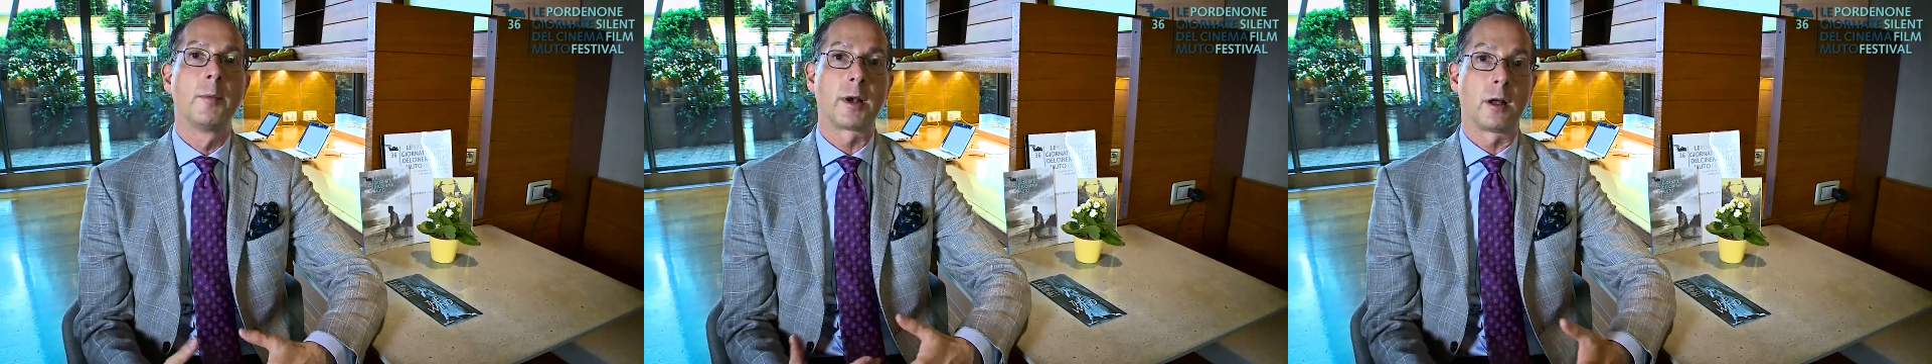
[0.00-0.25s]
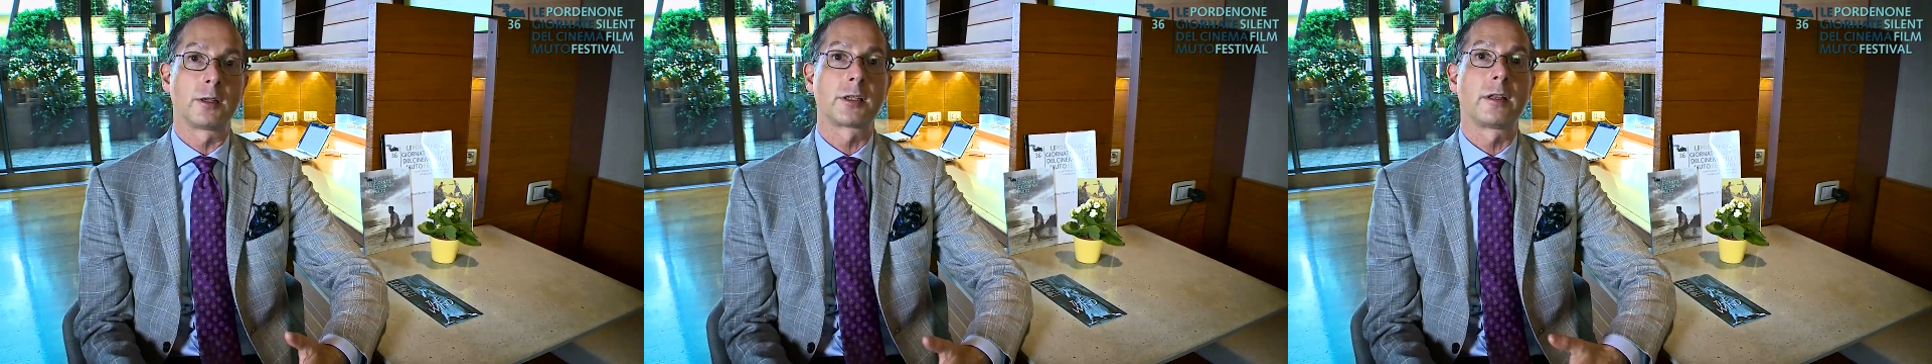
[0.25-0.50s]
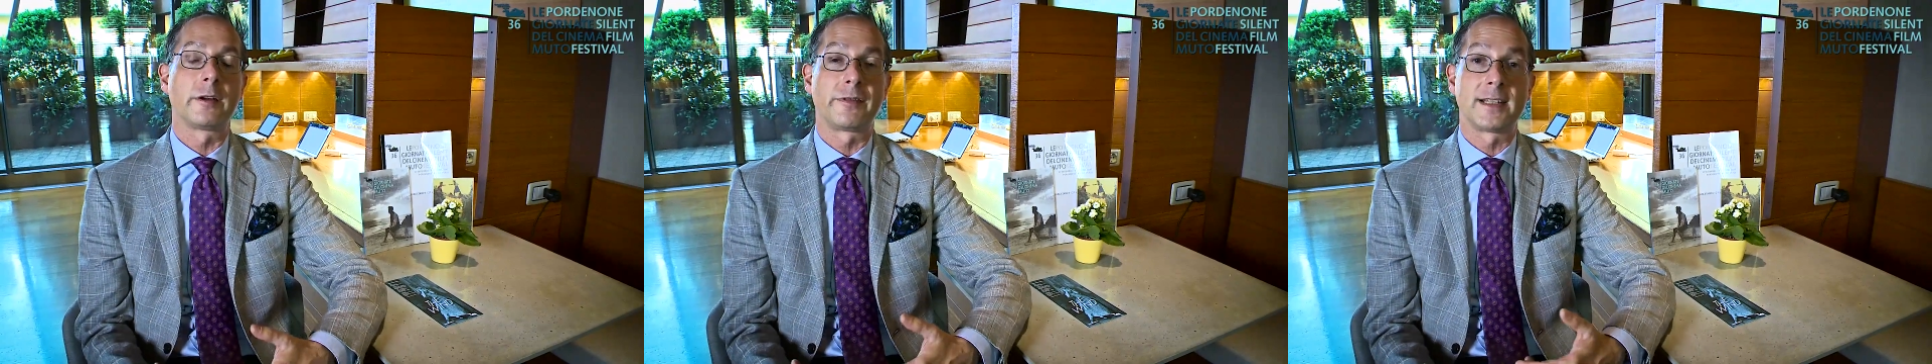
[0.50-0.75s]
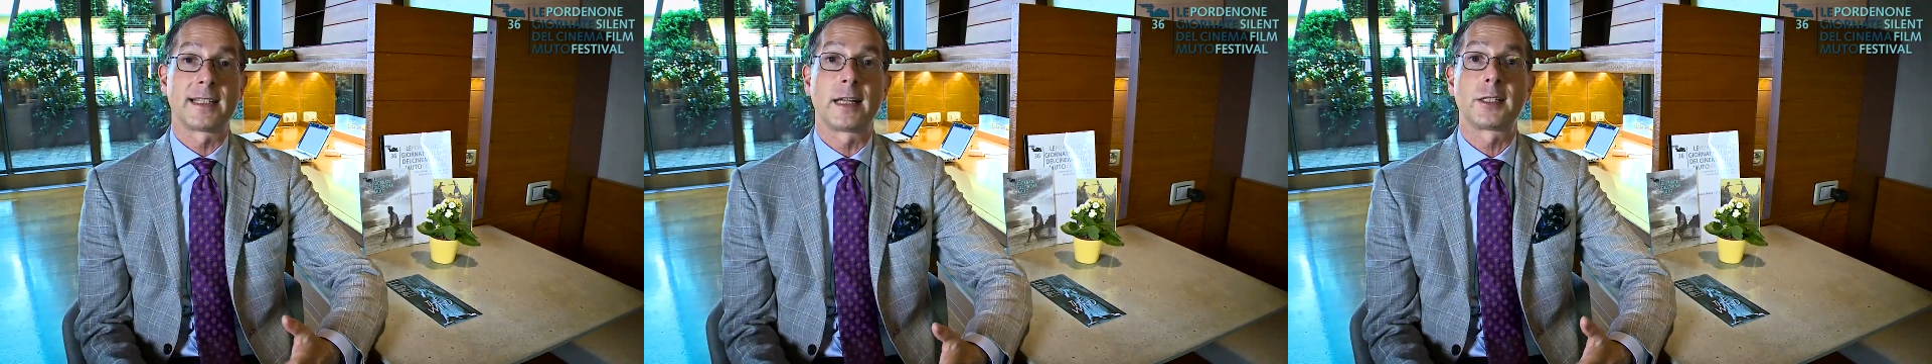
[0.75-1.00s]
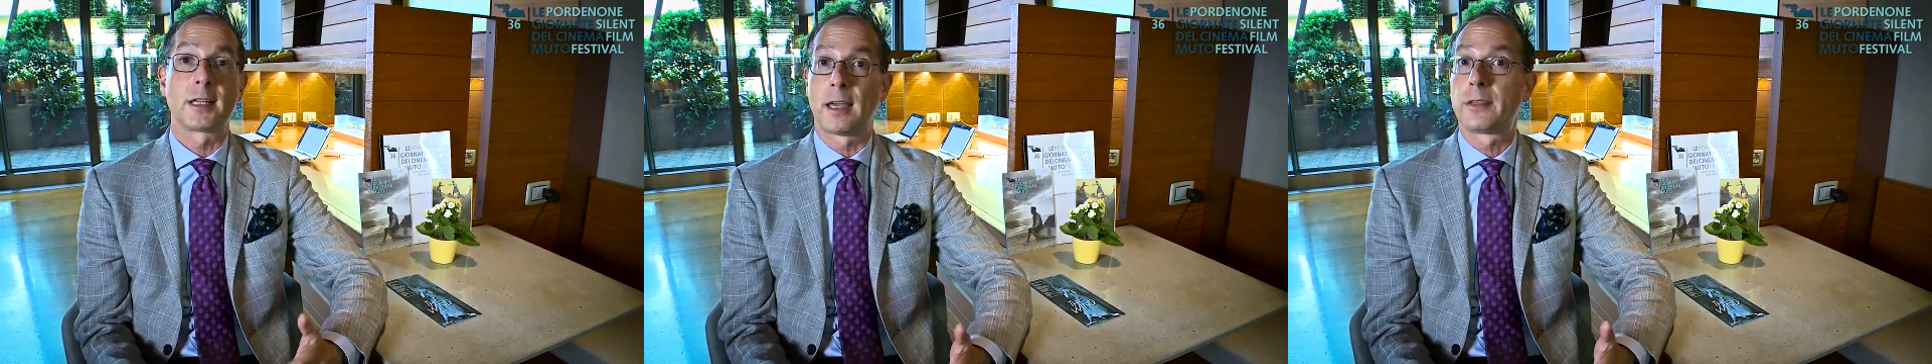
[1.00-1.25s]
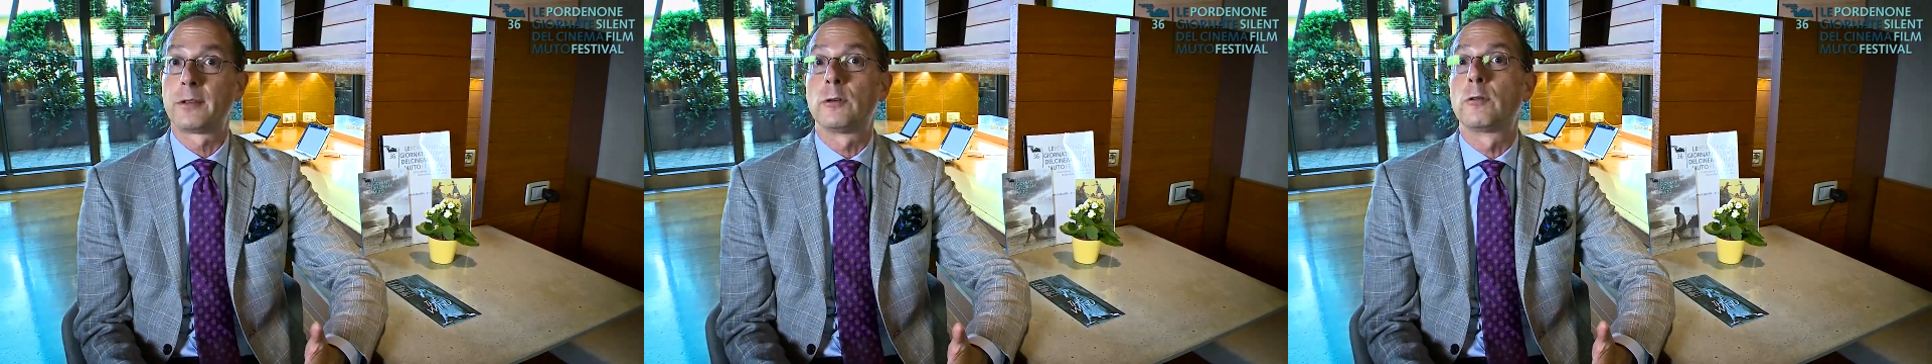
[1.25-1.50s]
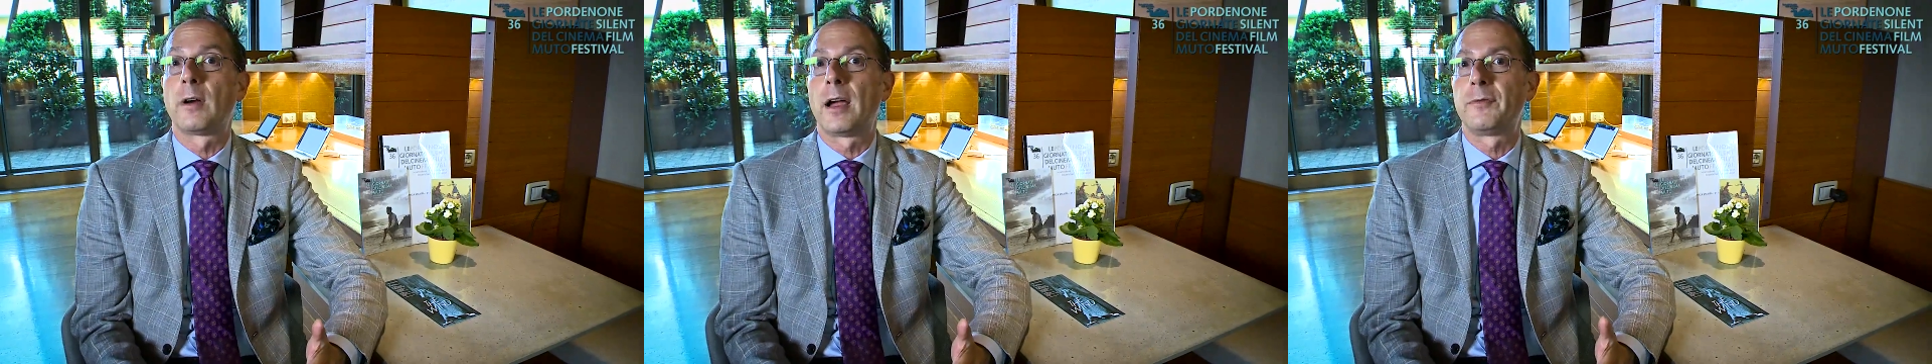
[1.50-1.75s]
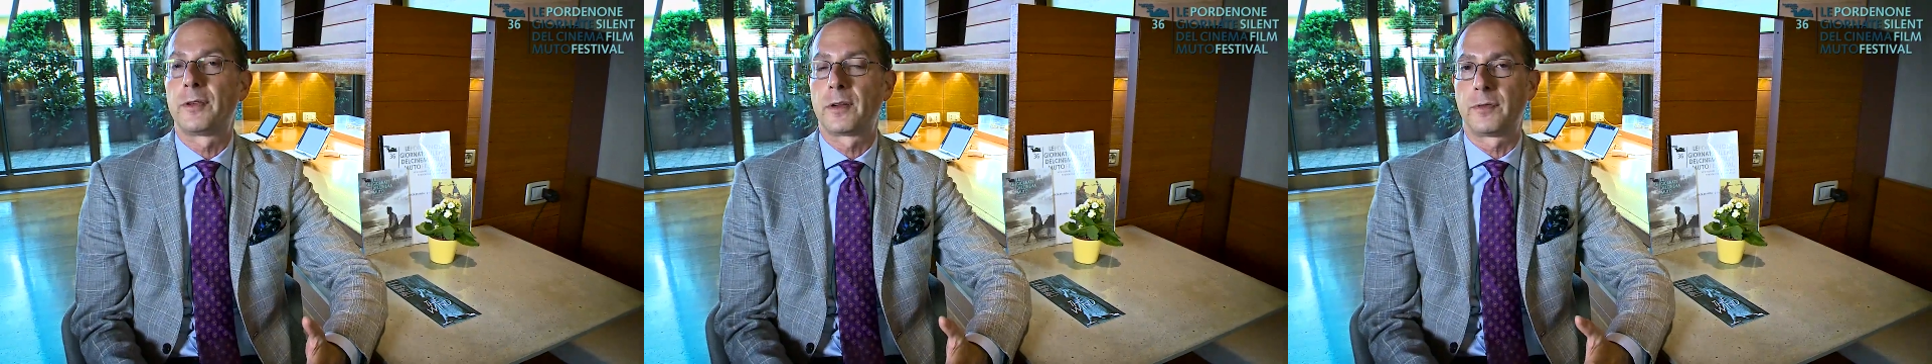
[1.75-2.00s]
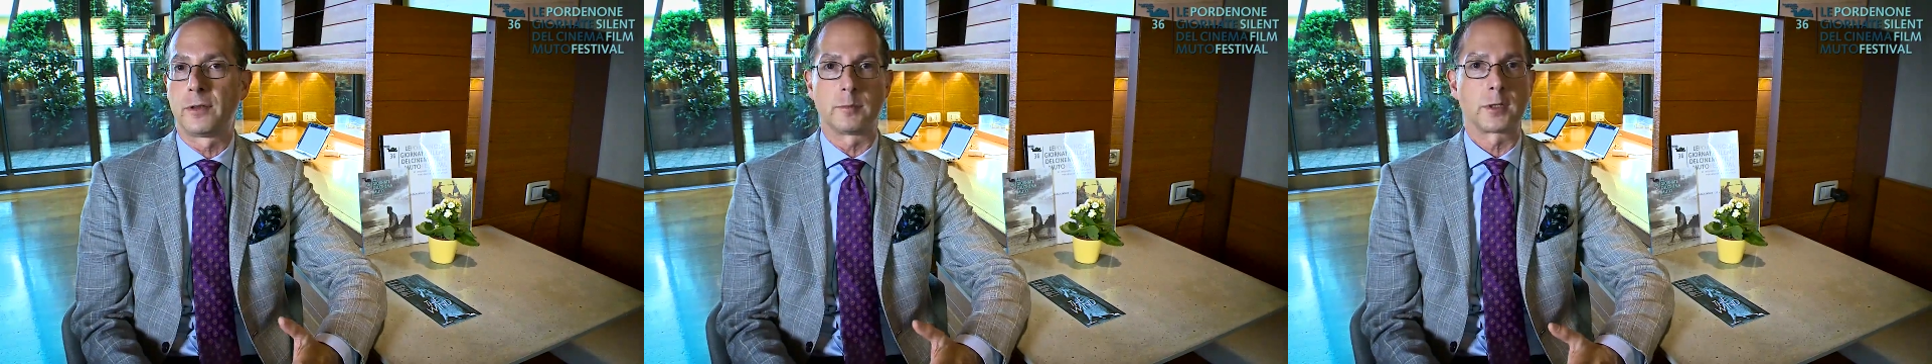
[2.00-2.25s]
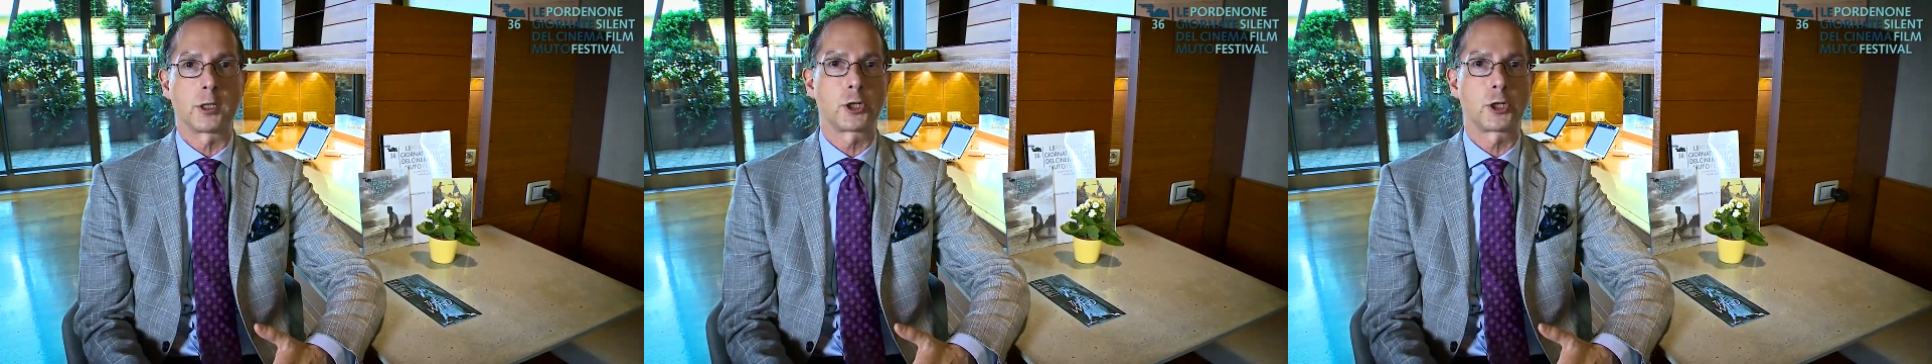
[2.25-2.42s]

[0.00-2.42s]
but also they're fantastic ethnographic films